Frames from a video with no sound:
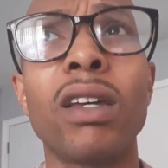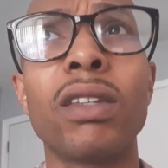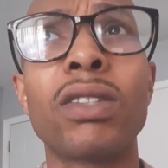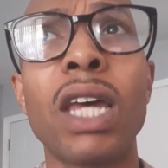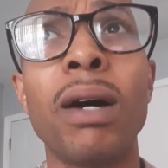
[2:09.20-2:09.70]

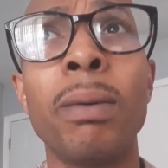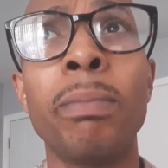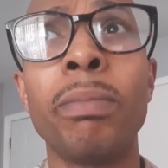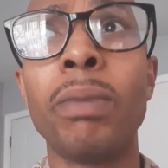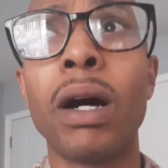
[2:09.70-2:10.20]

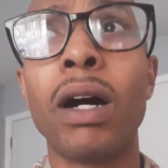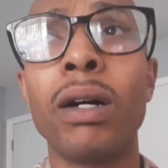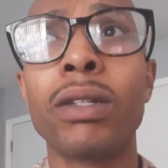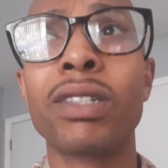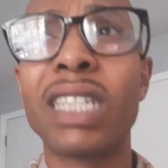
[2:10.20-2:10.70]
some
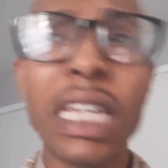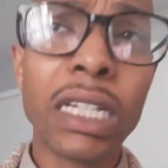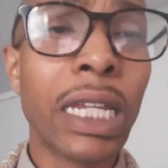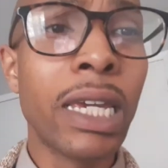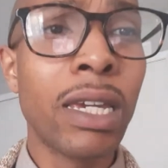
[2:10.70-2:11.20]
uh,
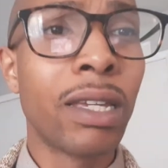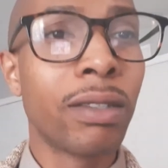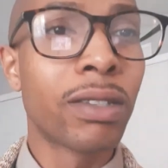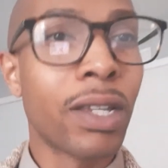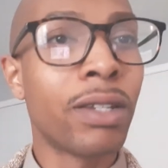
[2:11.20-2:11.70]
stealing
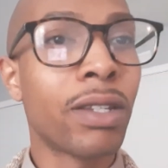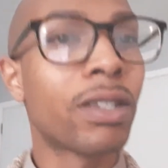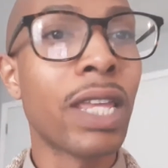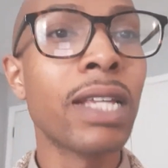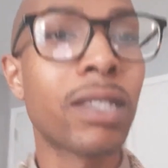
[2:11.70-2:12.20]
and, and,
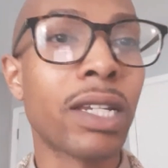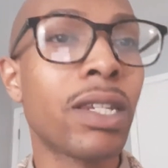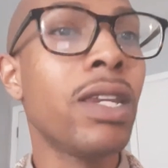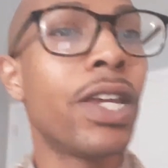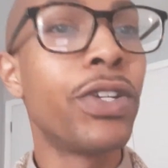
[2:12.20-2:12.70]
things that
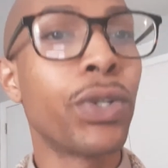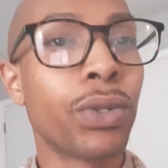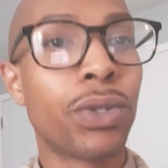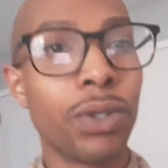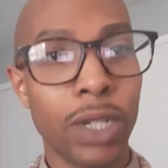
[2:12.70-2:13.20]

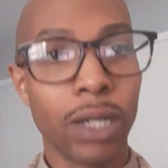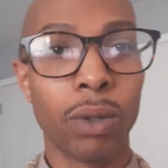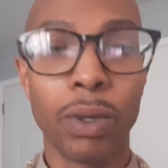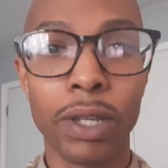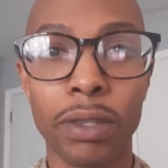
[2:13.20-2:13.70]
teenagers deal
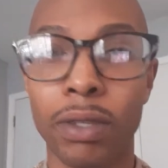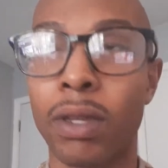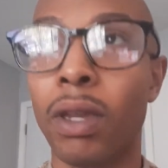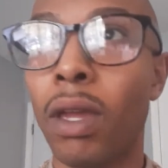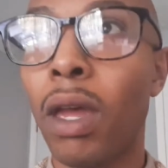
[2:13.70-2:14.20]
with,
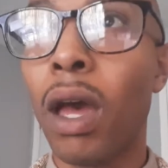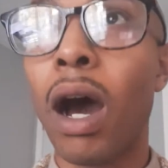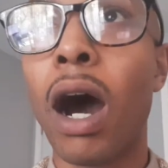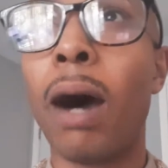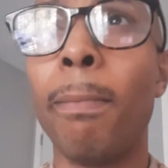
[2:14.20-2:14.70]

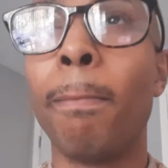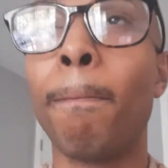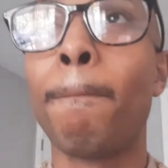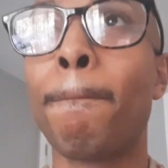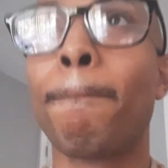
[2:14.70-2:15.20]
um,
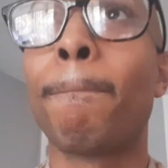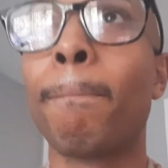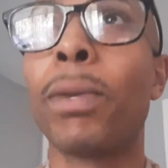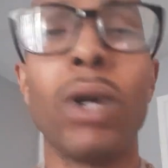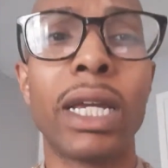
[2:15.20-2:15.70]

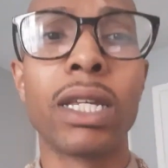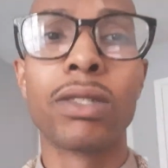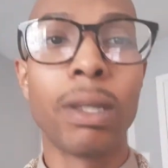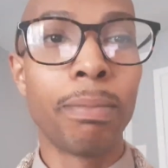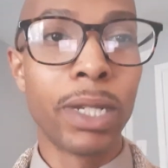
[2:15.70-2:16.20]
or I guess
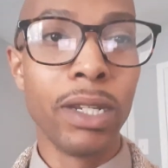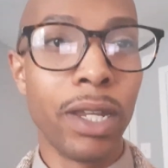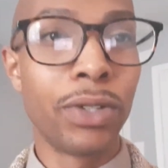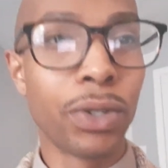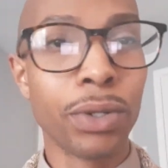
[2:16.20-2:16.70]
some
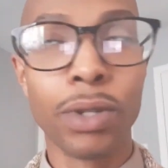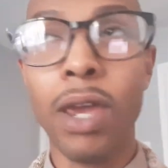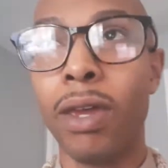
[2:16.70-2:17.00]
teenagers.